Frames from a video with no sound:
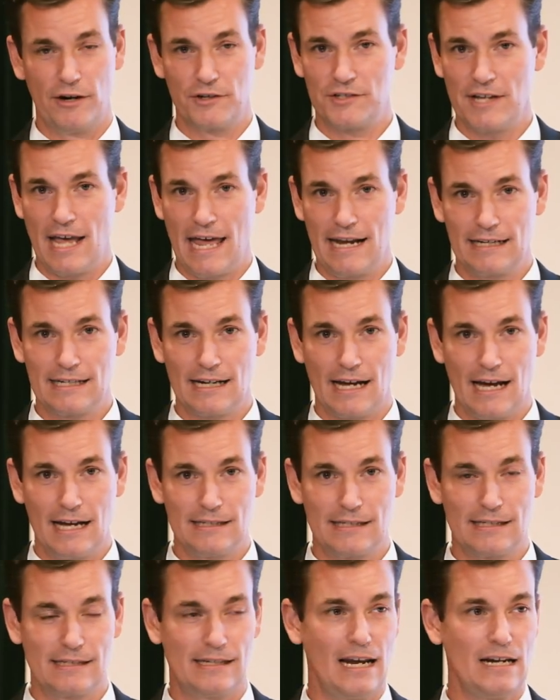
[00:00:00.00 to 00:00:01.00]
Sanitized
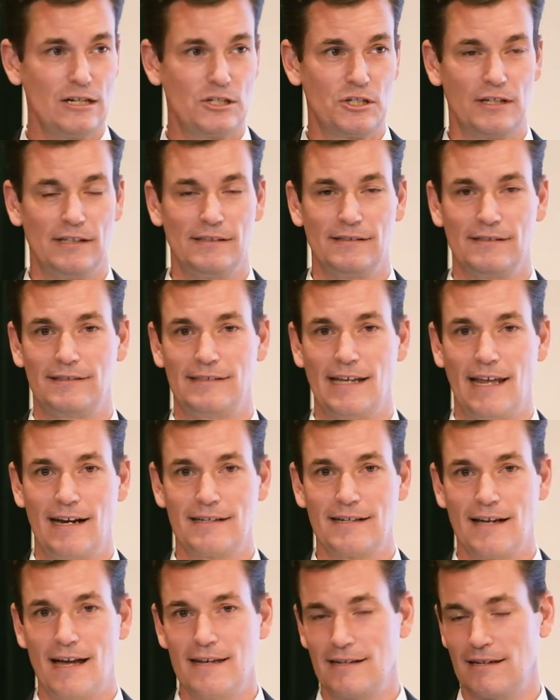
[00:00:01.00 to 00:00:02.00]
stations,
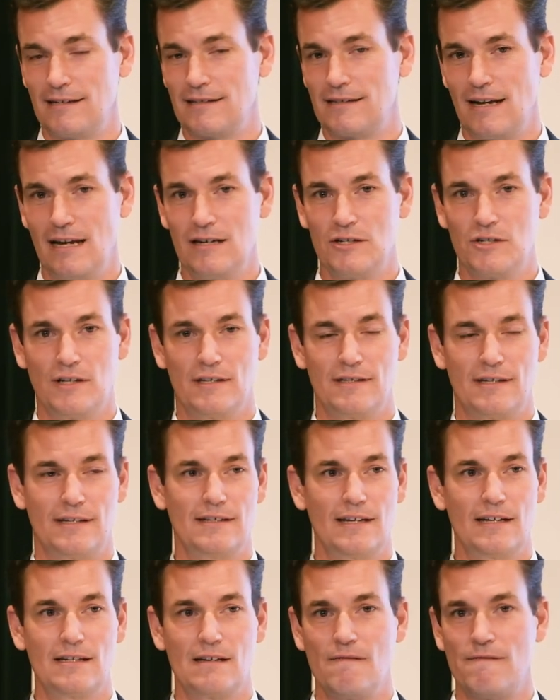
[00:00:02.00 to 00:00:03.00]
sanitizing stations, and
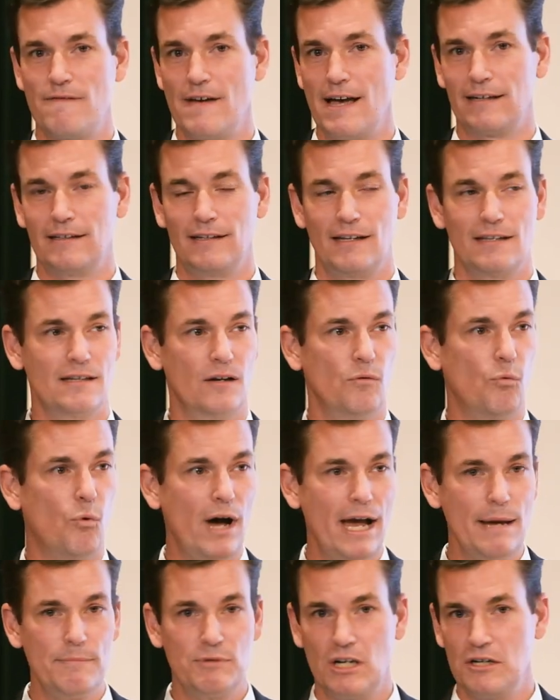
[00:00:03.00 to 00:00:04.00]
disinfectants and
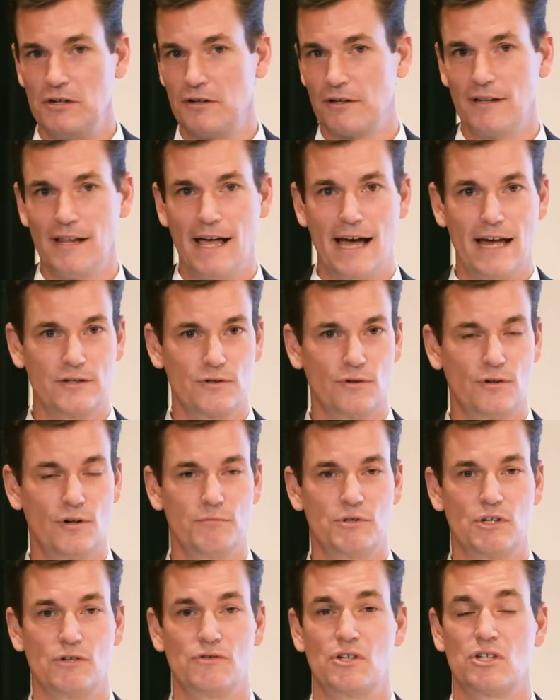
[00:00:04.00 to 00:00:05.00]
wipes in your
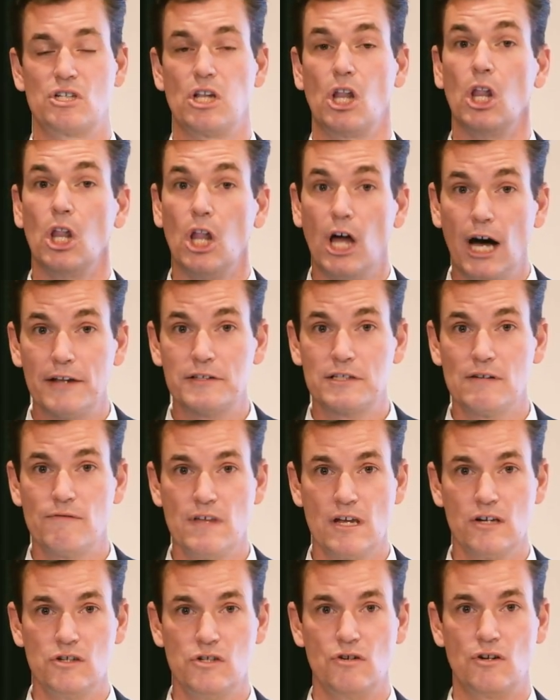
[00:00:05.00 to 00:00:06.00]
classrooms. There's just lots of
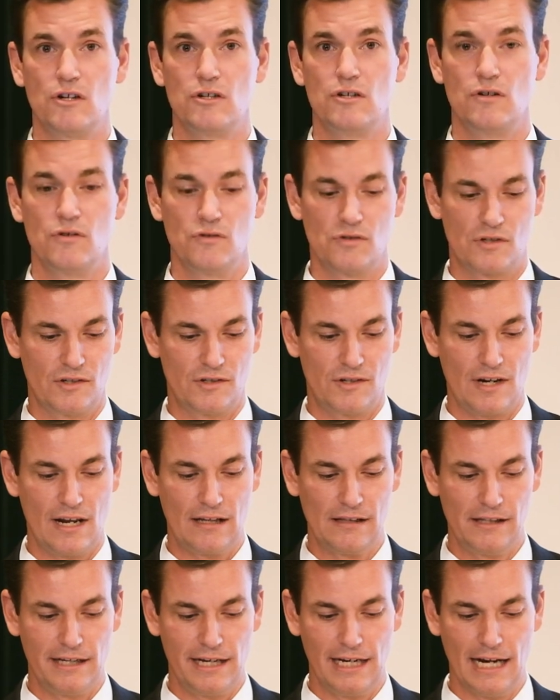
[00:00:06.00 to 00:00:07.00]
things you can use to stay
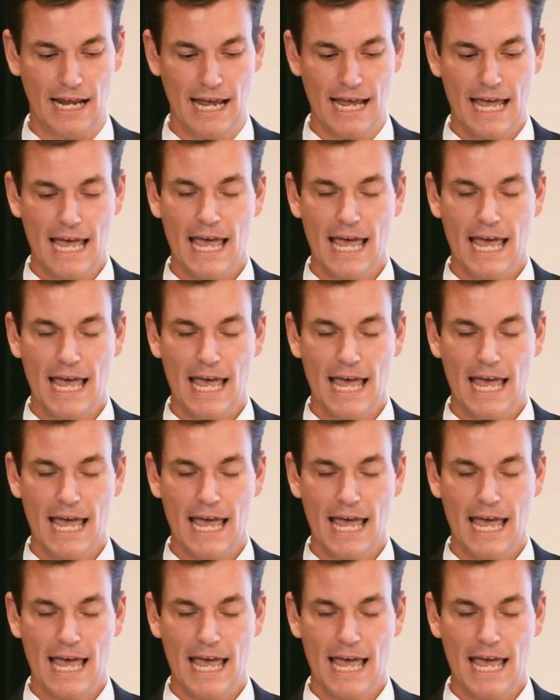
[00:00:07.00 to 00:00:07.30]
clean.